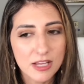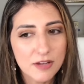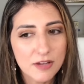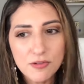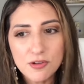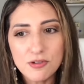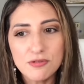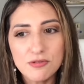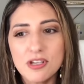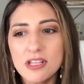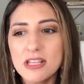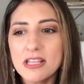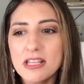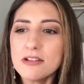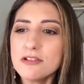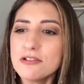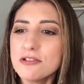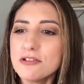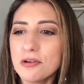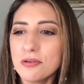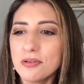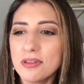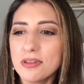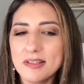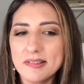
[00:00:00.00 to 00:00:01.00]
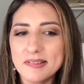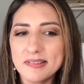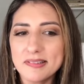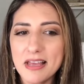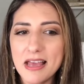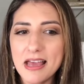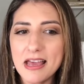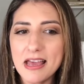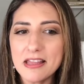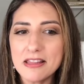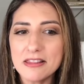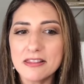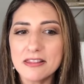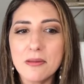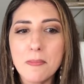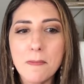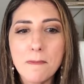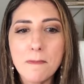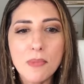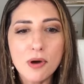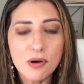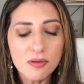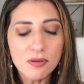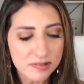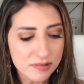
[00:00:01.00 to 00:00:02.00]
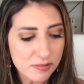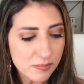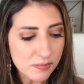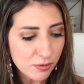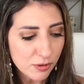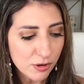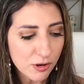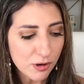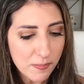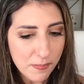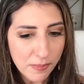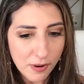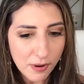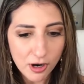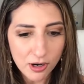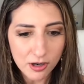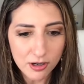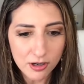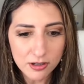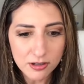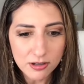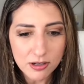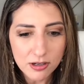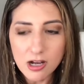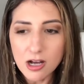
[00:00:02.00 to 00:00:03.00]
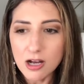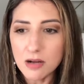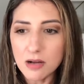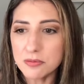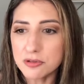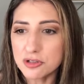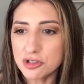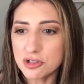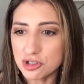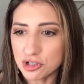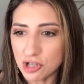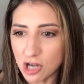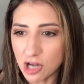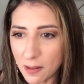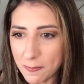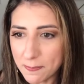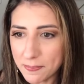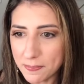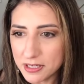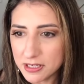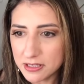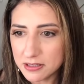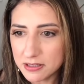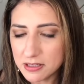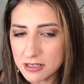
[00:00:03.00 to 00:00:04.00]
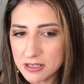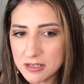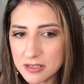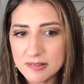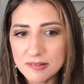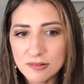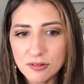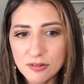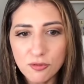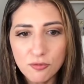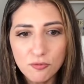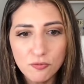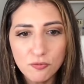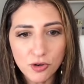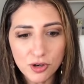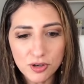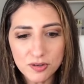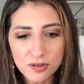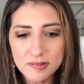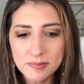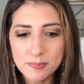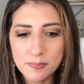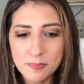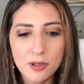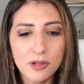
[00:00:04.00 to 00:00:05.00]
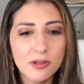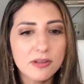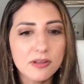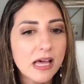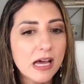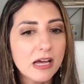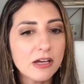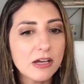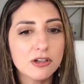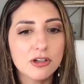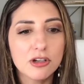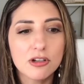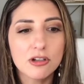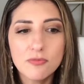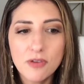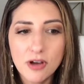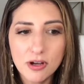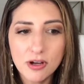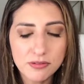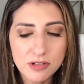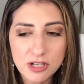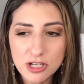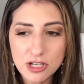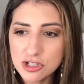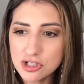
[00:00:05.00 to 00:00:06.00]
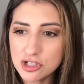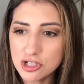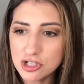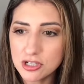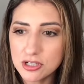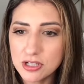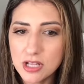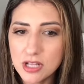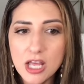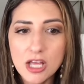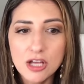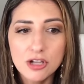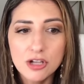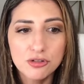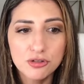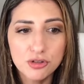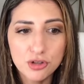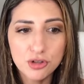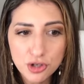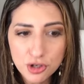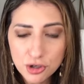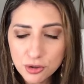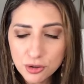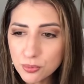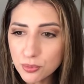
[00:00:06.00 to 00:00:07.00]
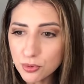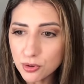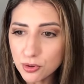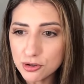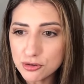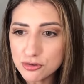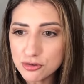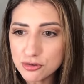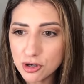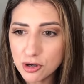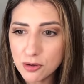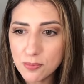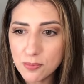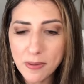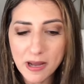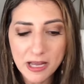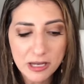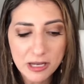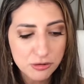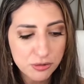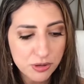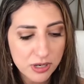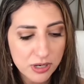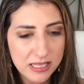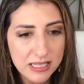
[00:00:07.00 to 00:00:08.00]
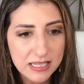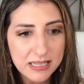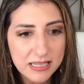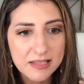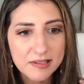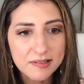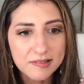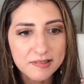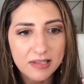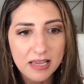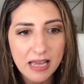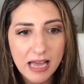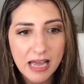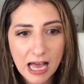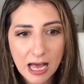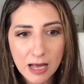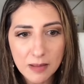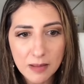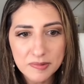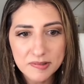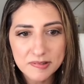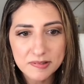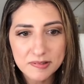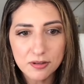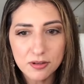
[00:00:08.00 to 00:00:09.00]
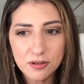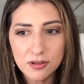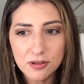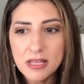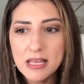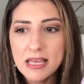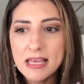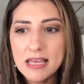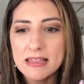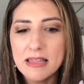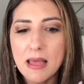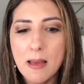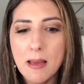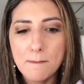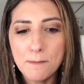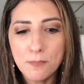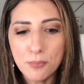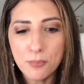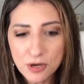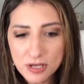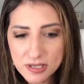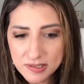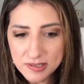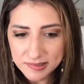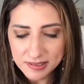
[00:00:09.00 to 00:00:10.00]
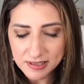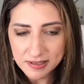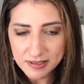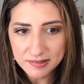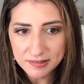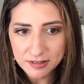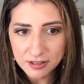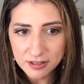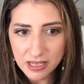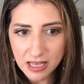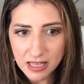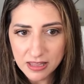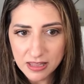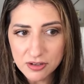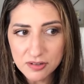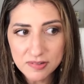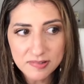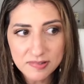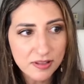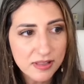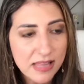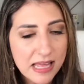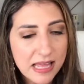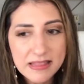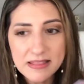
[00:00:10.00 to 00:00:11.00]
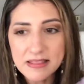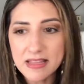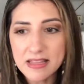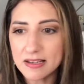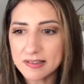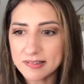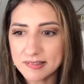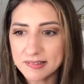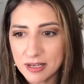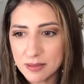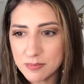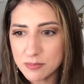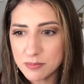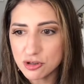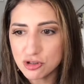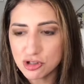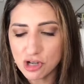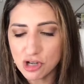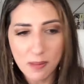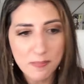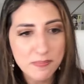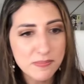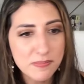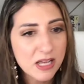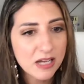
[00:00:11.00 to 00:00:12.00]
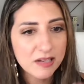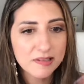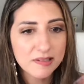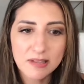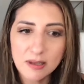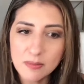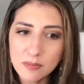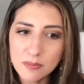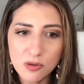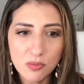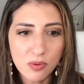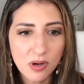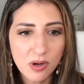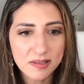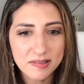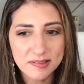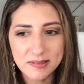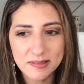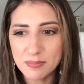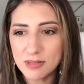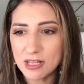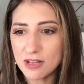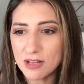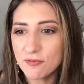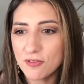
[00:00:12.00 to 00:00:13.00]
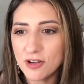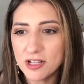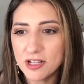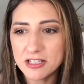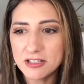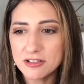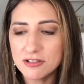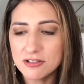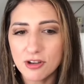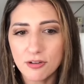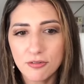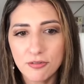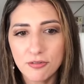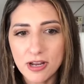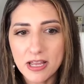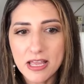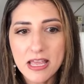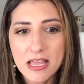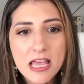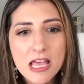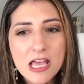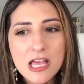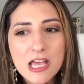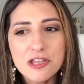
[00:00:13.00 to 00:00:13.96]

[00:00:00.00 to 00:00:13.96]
If you didn't know this yet, the most important part of shopping is to first build that good foundation to your wardrobe by creating this capsule that brings things together so that next time you shop, next time you want something fun and different,